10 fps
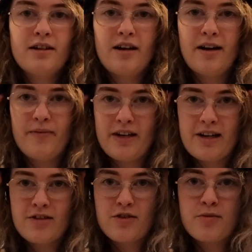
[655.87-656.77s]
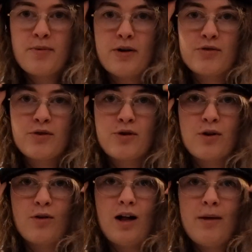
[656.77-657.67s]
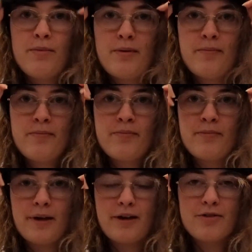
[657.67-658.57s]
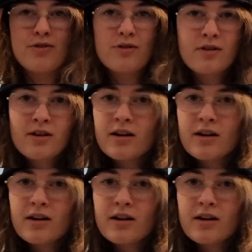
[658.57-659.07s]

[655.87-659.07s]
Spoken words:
And it is supposed to curl up, because